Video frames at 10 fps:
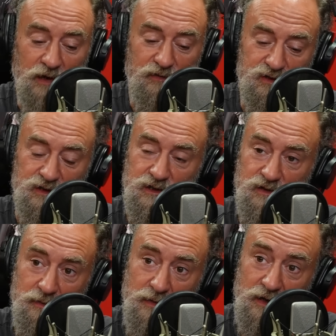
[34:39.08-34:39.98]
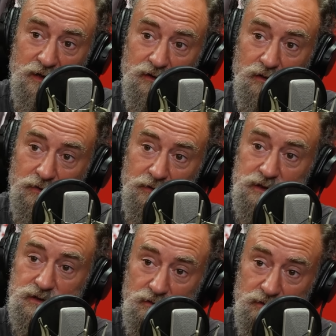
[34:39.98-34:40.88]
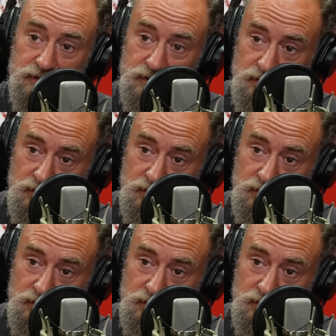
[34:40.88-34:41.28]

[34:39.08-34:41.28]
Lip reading: get the 63 million on the release clause.